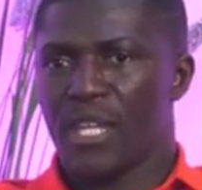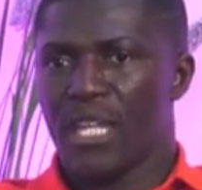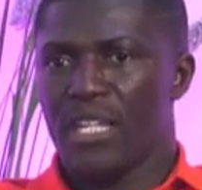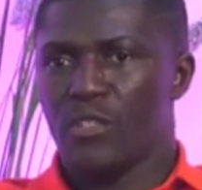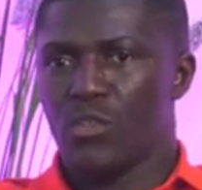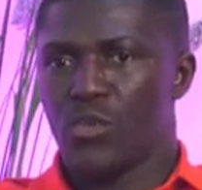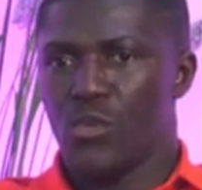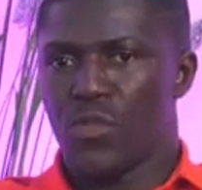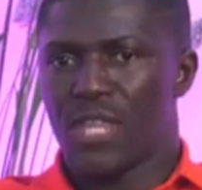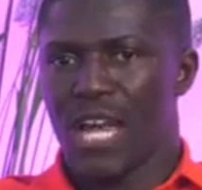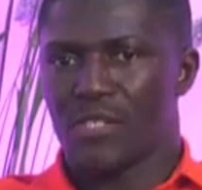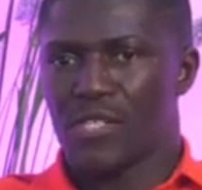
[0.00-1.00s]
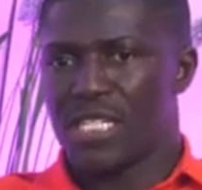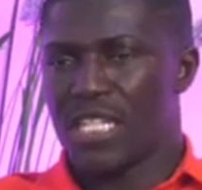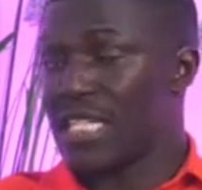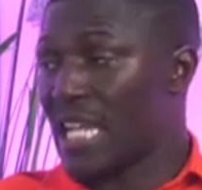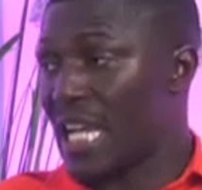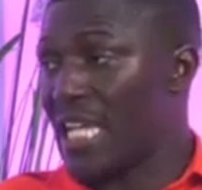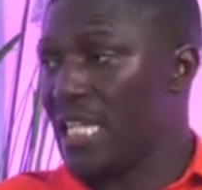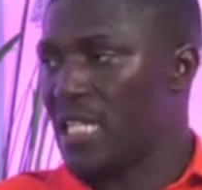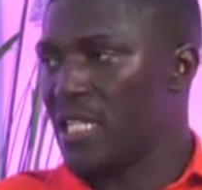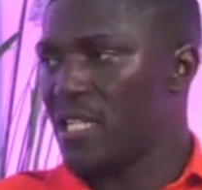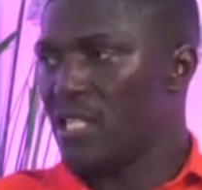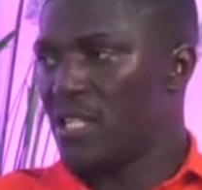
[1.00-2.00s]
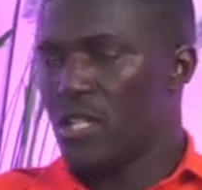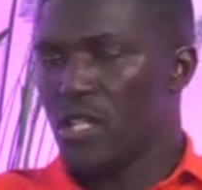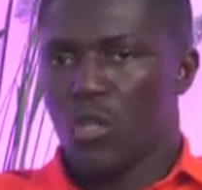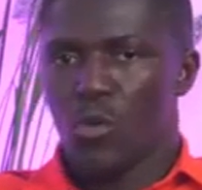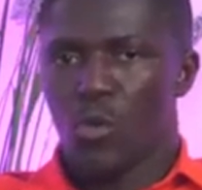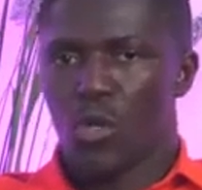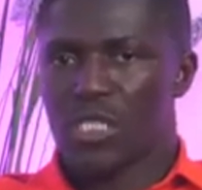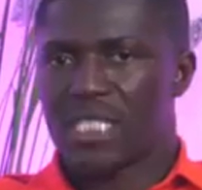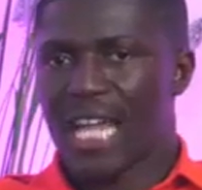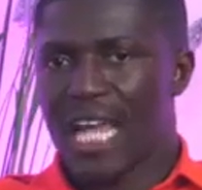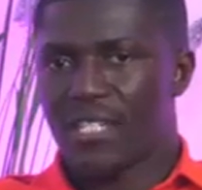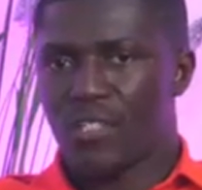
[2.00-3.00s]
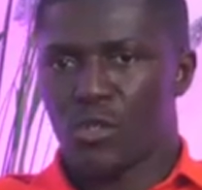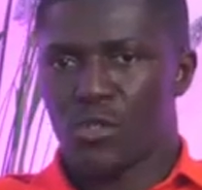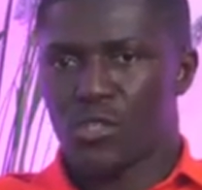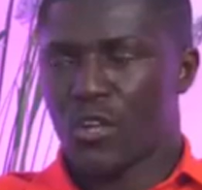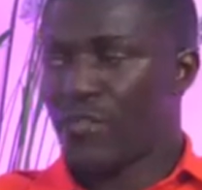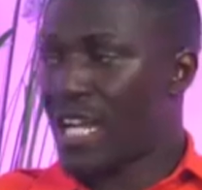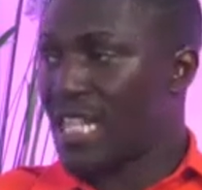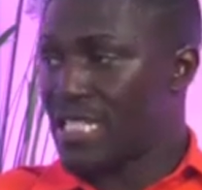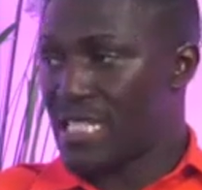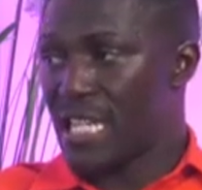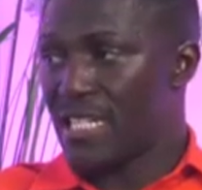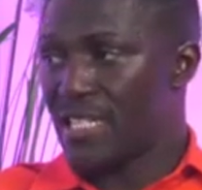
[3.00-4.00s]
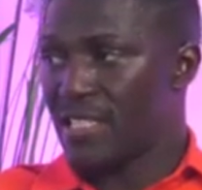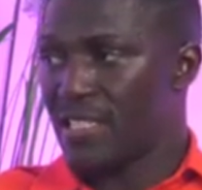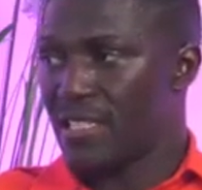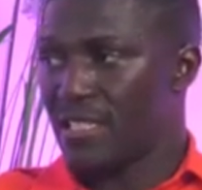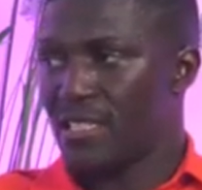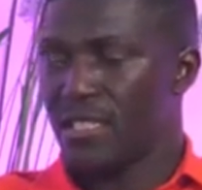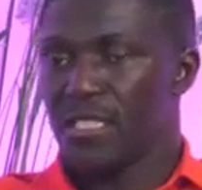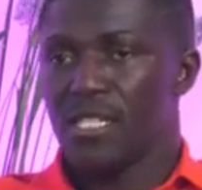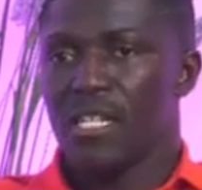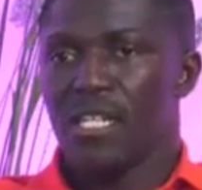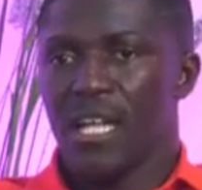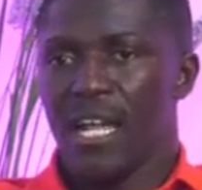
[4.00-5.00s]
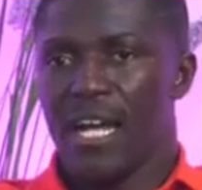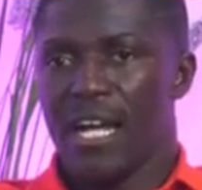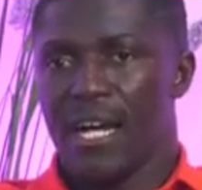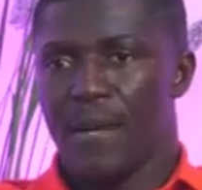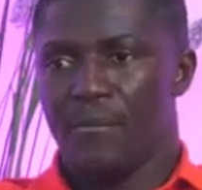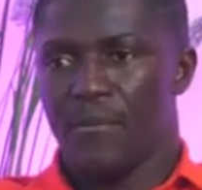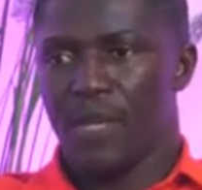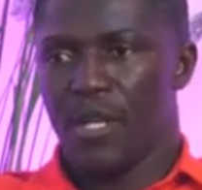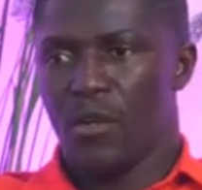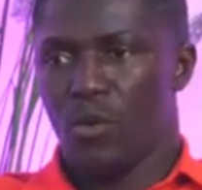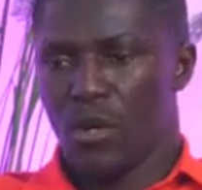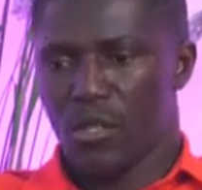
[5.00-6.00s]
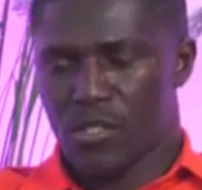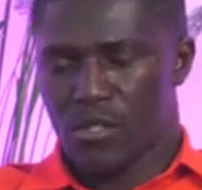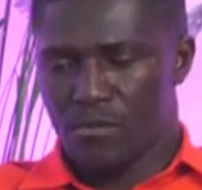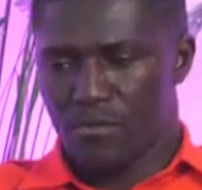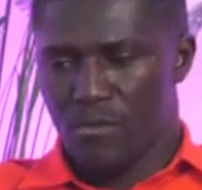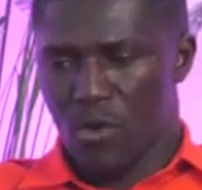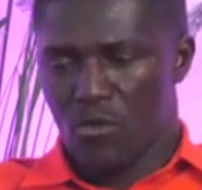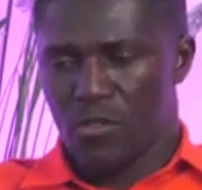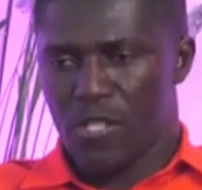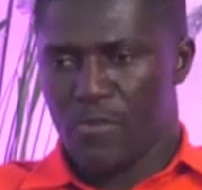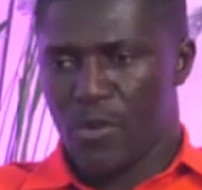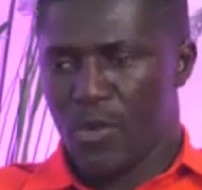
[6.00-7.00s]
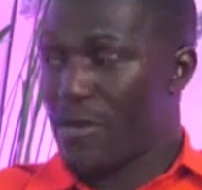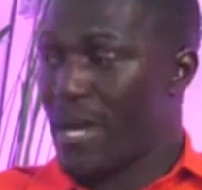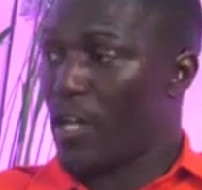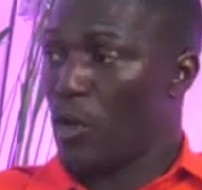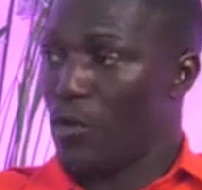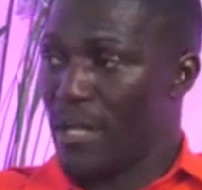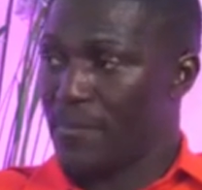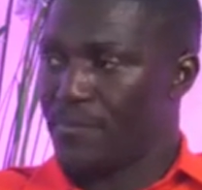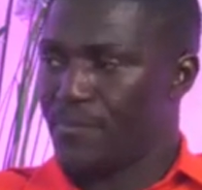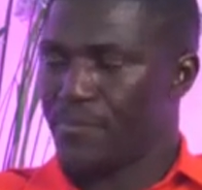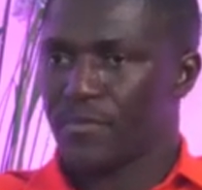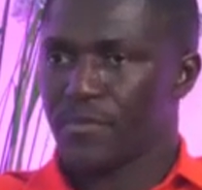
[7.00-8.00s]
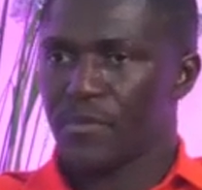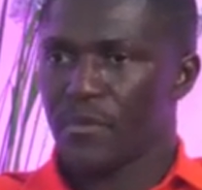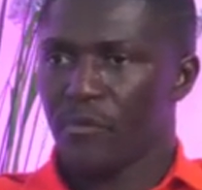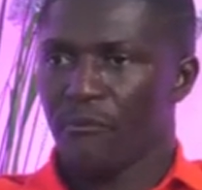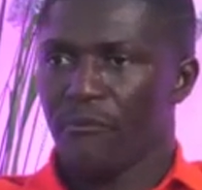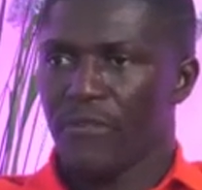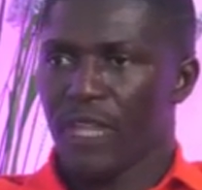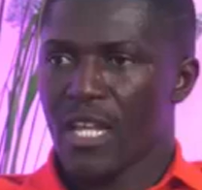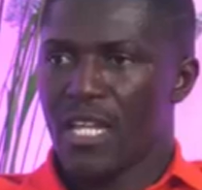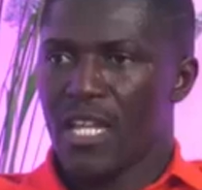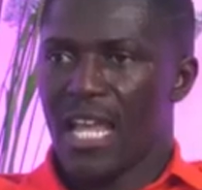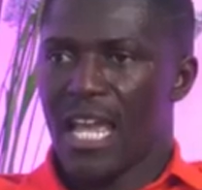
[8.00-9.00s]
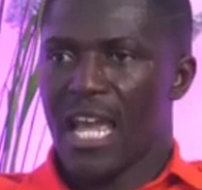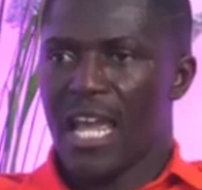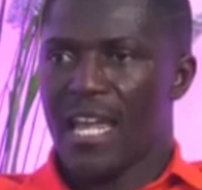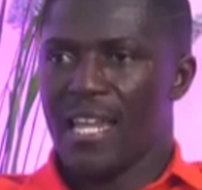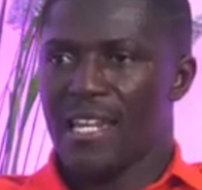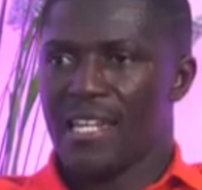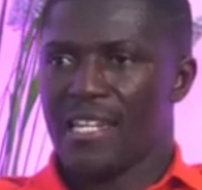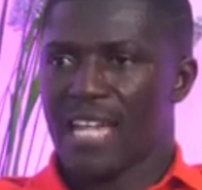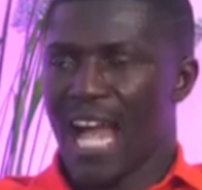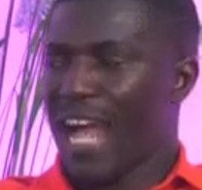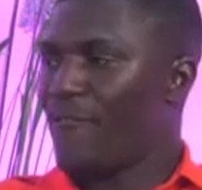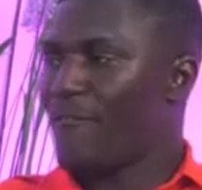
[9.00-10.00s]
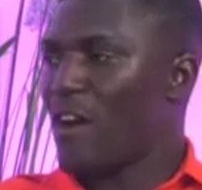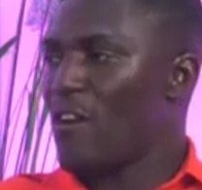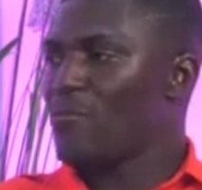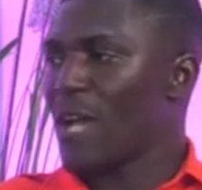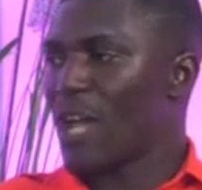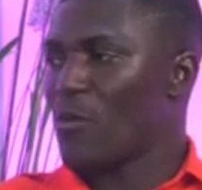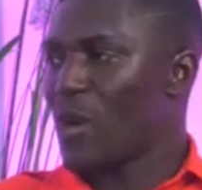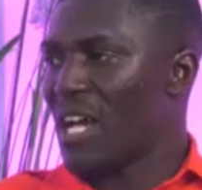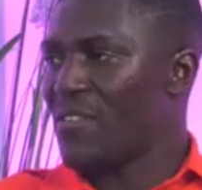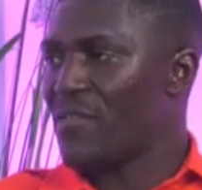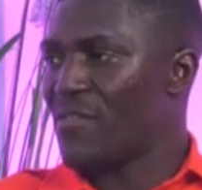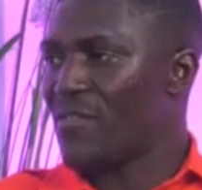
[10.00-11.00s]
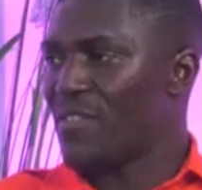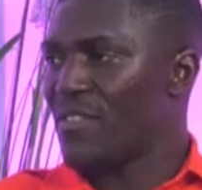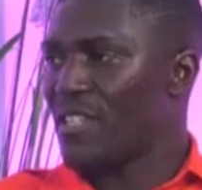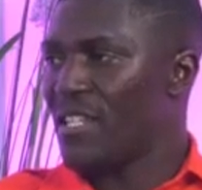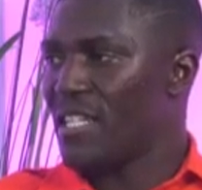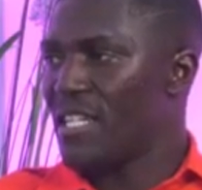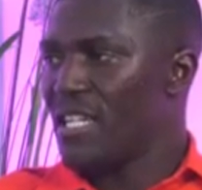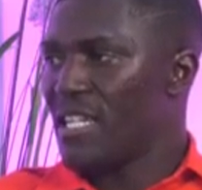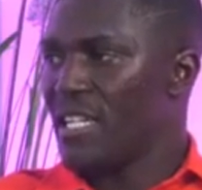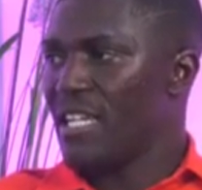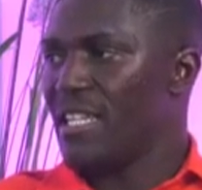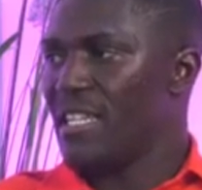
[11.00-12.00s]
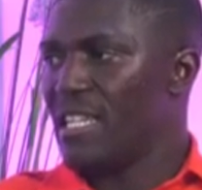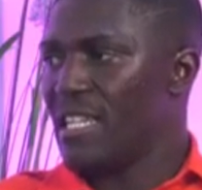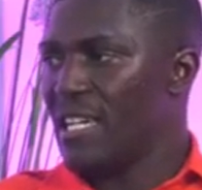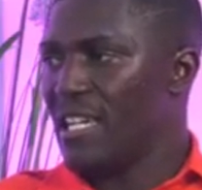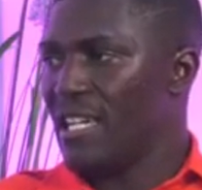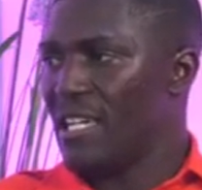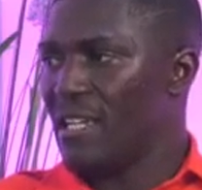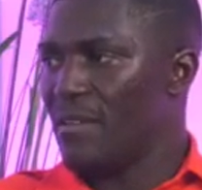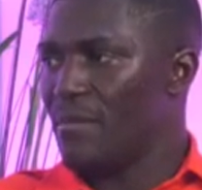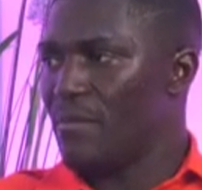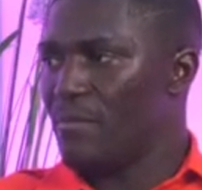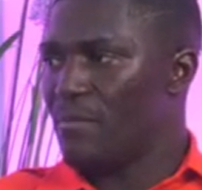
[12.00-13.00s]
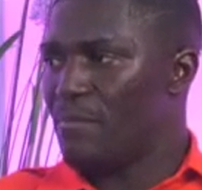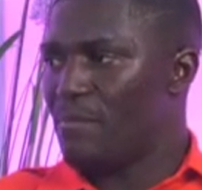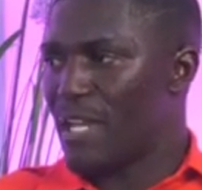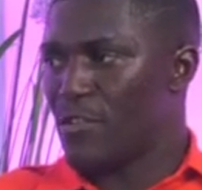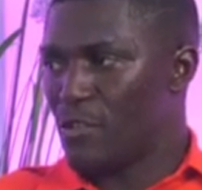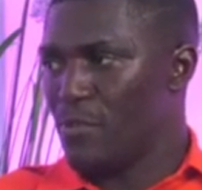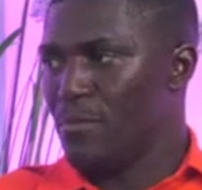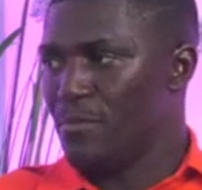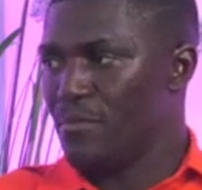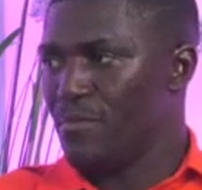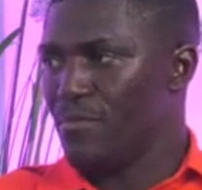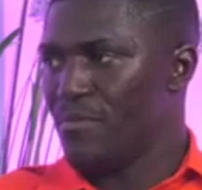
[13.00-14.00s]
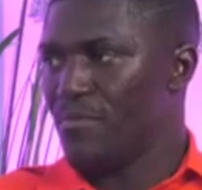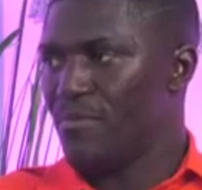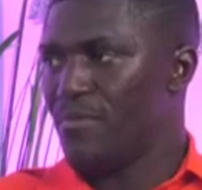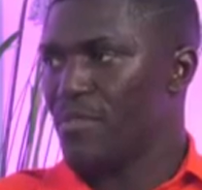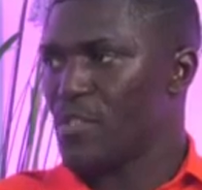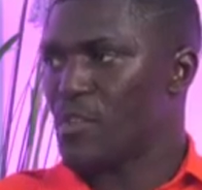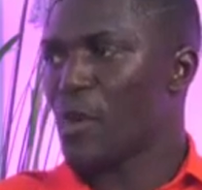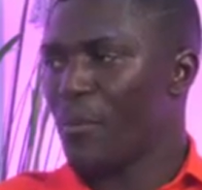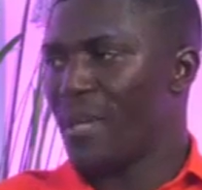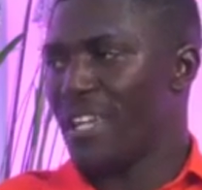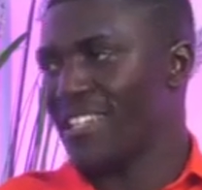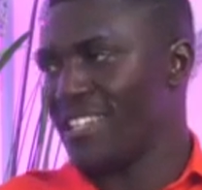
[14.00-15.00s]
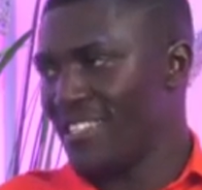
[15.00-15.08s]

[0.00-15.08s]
In 2009, was diagnosed of cancer. It was multiple myeloma. And I found my wife in the bedroom sobbing.